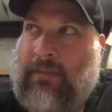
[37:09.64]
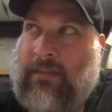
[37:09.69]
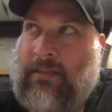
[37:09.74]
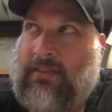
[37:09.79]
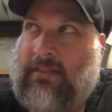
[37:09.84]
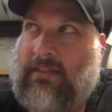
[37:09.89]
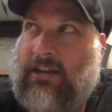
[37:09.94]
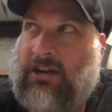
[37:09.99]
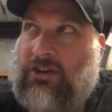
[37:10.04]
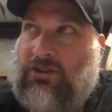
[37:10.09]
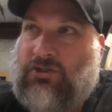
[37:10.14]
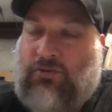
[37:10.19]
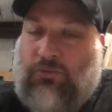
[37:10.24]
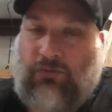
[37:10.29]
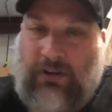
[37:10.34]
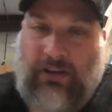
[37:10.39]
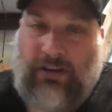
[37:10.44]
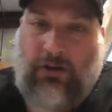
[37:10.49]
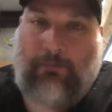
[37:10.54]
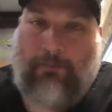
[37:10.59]
there's
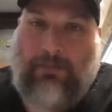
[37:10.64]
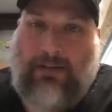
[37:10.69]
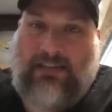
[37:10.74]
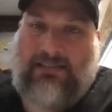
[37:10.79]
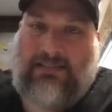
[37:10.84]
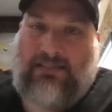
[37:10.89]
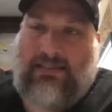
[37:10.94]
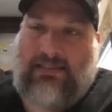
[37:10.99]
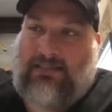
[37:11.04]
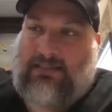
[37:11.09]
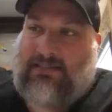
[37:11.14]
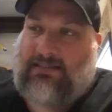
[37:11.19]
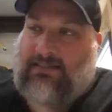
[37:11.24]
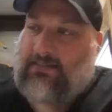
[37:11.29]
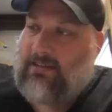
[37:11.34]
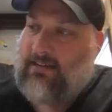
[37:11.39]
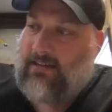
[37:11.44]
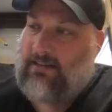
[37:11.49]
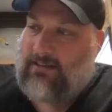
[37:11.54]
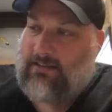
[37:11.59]
real business,
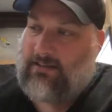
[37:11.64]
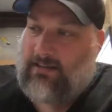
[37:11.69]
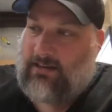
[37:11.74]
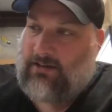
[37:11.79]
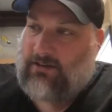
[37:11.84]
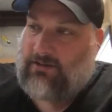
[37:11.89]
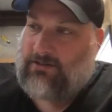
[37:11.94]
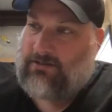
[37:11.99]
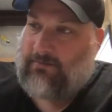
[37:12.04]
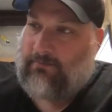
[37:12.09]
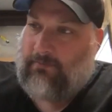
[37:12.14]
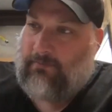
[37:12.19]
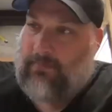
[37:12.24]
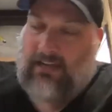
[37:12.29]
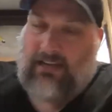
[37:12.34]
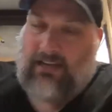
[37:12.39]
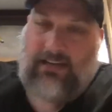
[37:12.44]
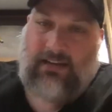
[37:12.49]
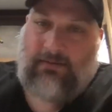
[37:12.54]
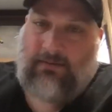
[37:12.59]
there's
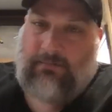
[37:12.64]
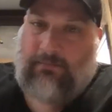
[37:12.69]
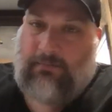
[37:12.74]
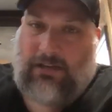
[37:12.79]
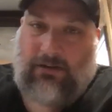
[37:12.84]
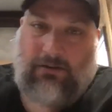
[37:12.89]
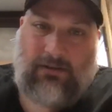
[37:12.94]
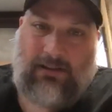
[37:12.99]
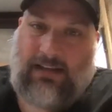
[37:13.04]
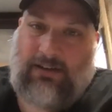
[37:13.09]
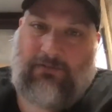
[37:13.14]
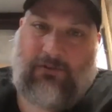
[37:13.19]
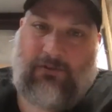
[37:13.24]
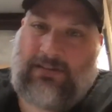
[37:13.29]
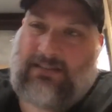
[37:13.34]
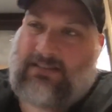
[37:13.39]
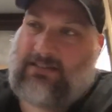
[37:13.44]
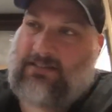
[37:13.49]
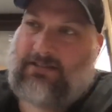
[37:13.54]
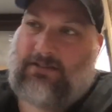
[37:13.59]
middle level
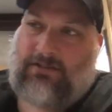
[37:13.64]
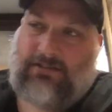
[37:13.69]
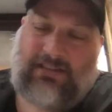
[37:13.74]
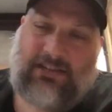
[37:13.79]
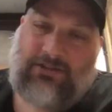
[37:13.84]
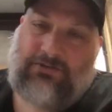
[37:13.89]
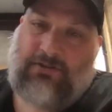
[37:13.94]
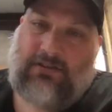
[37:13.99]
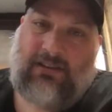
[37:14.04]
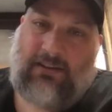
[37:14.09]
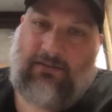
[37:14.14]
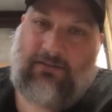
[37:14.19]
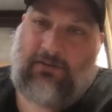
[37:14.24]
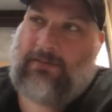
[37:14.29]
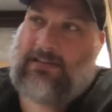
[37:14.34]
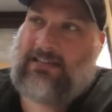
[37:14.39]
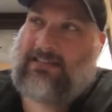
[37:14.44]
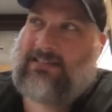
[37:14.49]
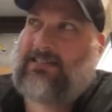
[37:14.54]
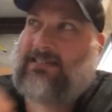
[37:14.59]
business, there's entry level
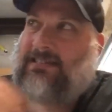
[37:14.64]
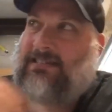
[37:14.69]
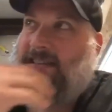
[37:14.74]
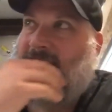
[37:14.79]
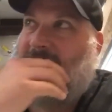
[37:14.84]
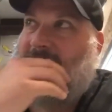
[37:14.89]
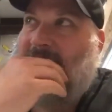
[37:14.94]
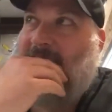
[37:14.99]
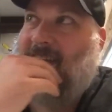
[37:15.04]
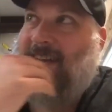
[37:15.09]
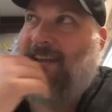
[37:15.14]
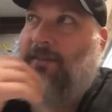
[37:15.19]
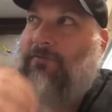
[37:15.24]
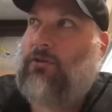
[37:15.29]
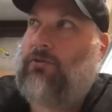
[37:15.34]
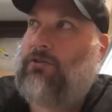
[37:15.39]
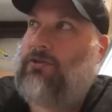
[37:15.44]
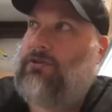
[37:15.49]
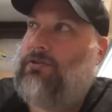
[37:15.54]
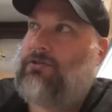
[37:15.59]
business, and like if
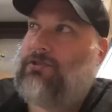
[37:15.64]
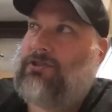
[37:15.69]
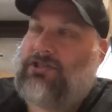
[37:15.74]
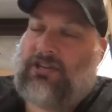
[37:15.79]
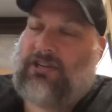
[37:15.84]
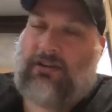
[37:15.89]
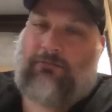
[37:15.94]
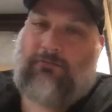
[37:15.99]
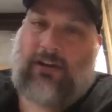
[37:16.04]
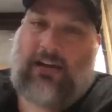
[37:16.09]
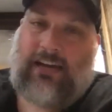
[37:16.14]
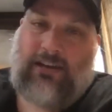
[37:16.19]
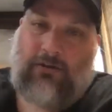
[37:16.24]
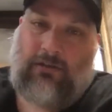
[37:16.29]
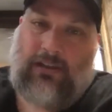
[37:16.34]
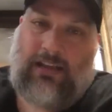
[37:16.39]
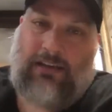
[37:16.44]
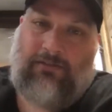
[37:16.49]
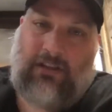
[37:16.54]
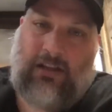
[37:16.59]
you do your shit right,
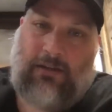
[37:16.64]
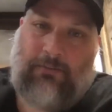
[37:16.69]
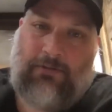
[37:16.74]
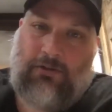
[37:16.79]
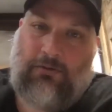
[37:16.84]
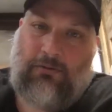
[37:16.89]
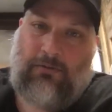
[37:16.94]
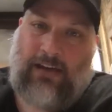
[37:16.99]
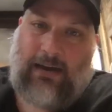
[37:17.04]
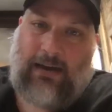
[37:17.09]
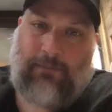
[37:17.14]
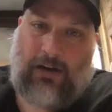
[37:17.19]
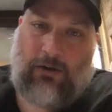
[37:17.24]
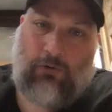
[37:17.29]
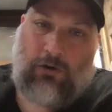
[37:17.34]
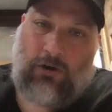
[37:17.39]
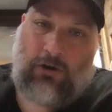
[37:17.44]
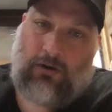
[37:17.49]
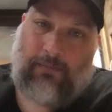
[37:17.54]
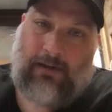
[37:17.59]
you'll level up through that by
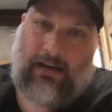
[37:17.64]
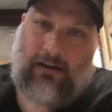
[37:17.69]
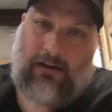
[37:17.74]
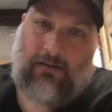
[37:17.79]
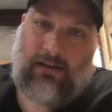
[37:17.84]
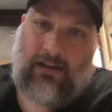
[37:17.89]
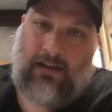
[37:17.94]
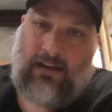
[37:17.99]
word of mouth.